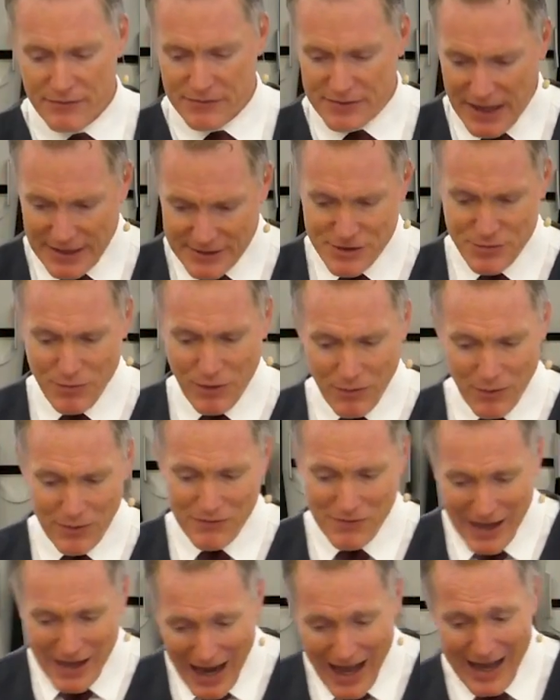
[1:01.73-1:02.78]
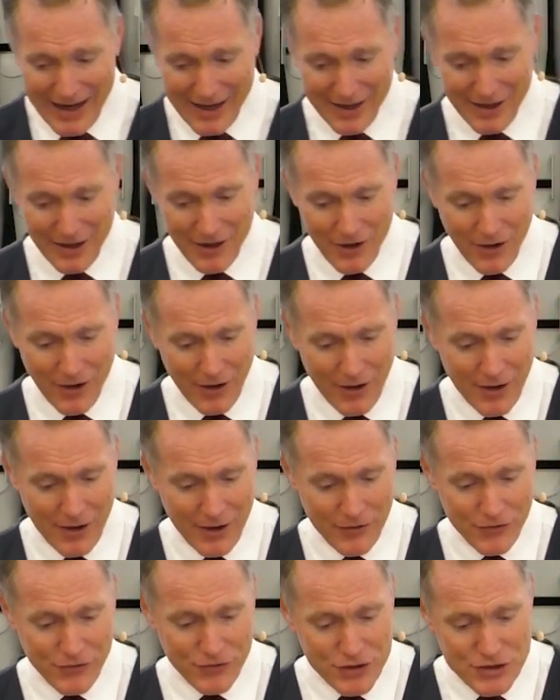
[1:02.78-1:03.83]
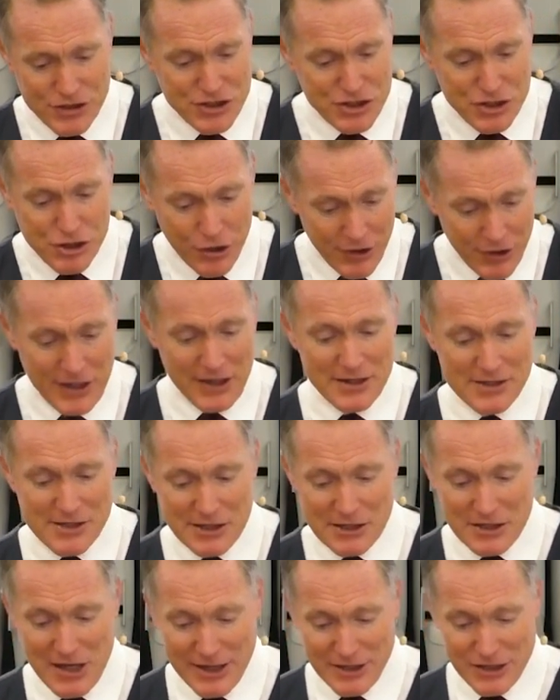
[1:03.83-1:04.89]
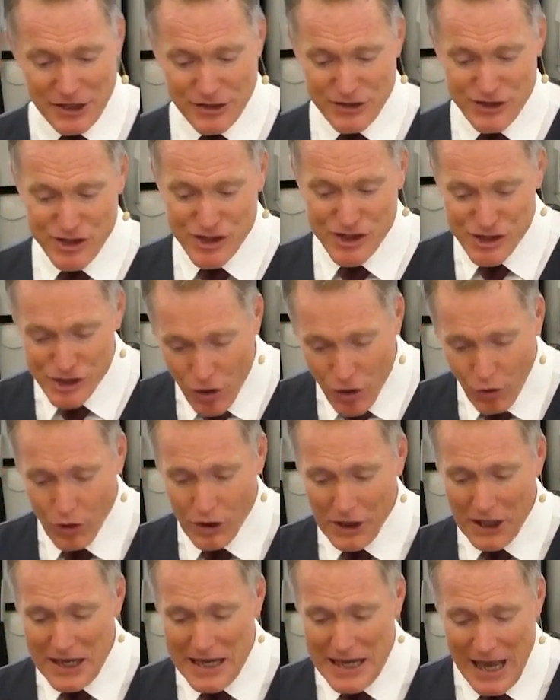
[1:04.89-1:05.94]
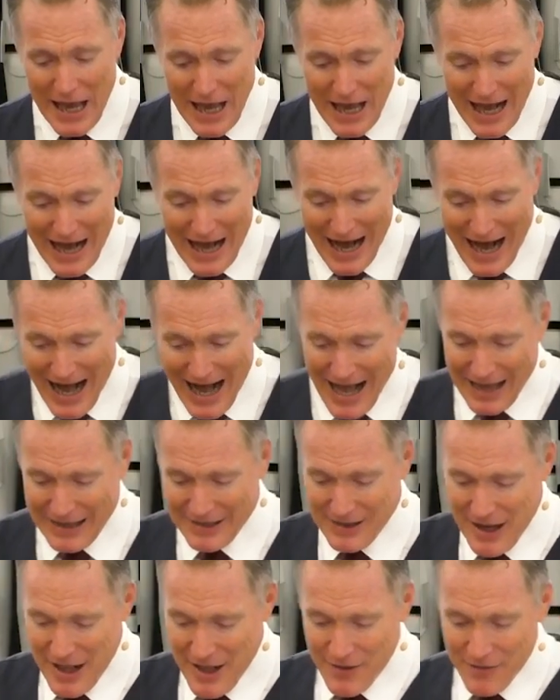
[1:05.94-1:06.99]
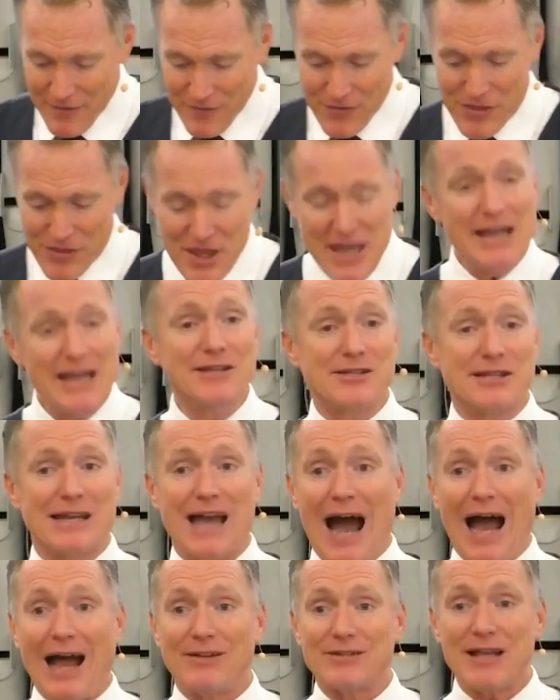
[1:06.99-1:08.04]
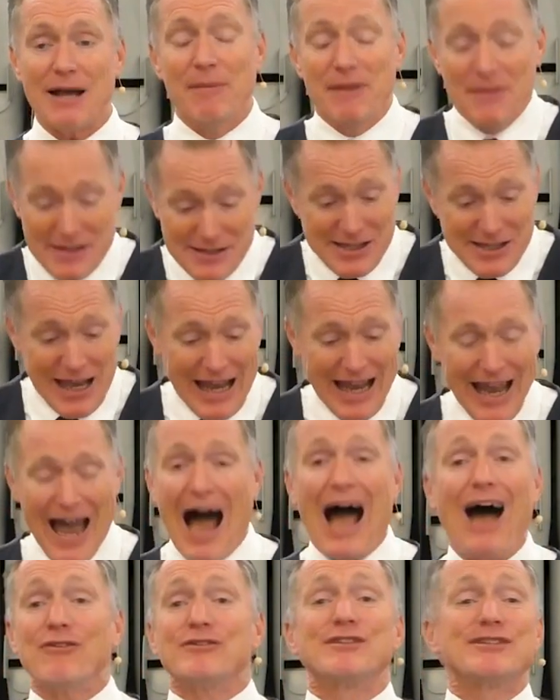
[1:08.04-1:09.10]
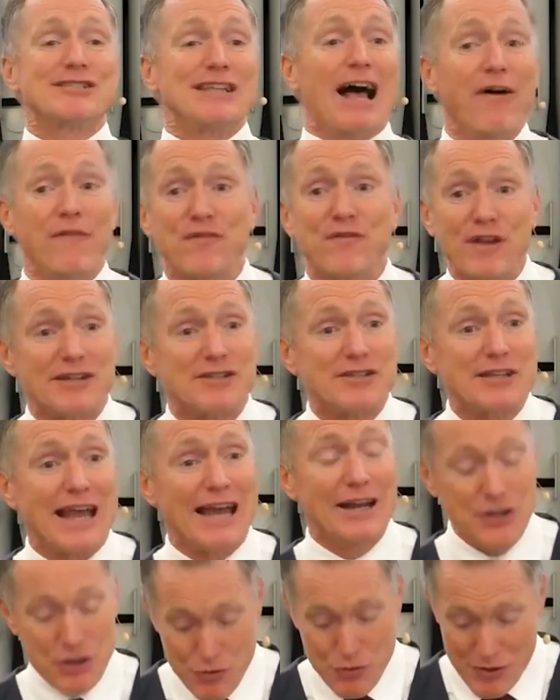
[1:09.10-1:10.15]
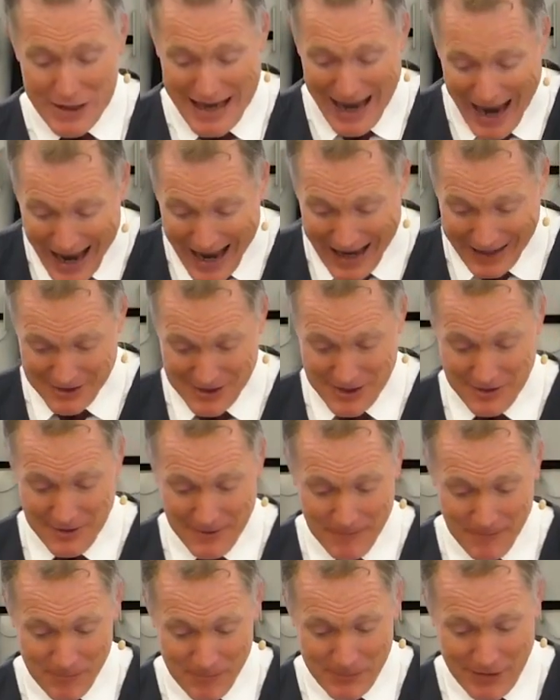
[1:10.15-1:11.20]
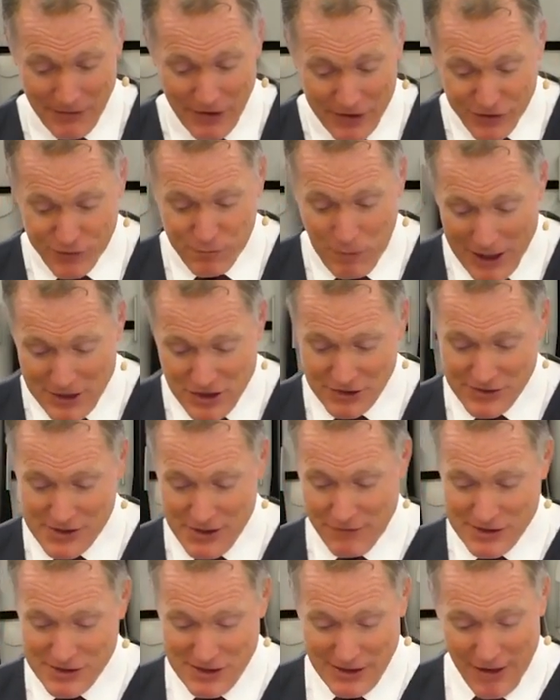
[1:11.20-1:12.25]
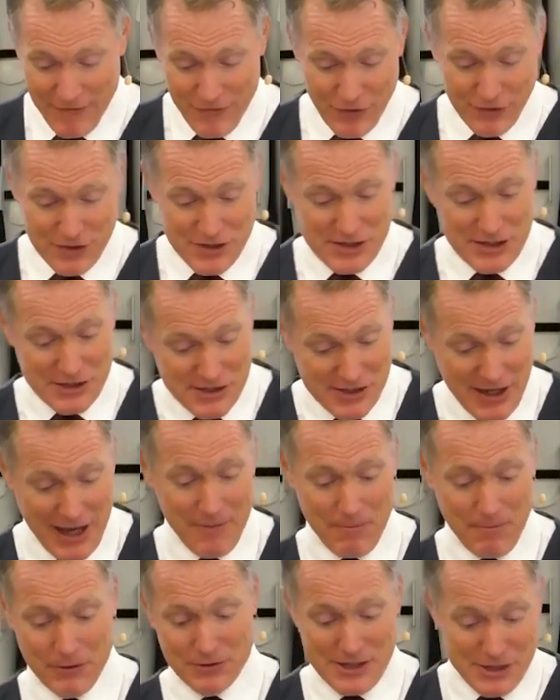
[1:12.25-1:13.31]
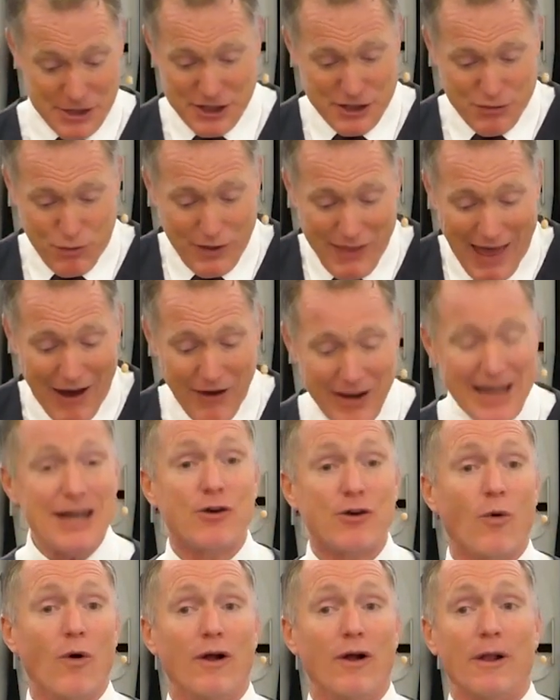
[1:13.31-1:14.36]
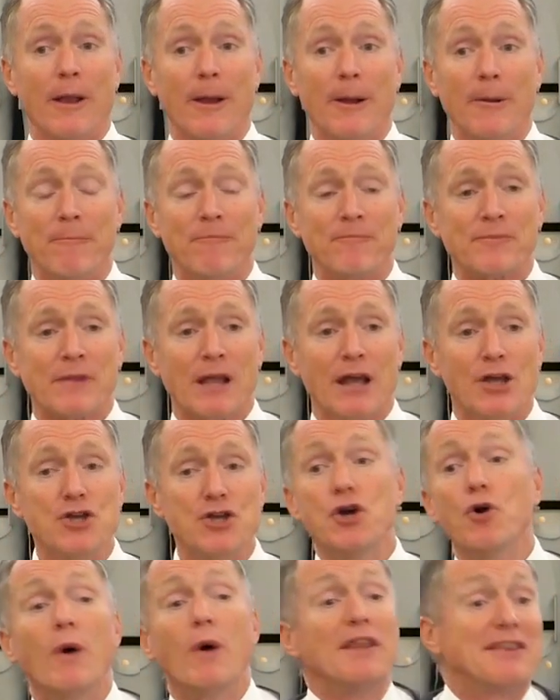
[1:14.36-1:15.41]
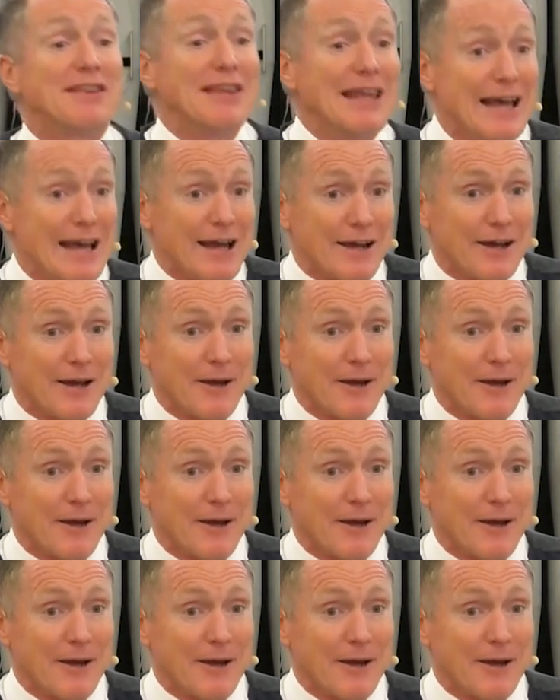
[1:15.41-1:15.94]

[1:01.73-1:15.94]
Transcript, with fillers: That's what we got here. Just turning his attention solely on these guys. I mean, this, how selfless can you get? The expressions of his love for his disciples. It's just without equal. You would think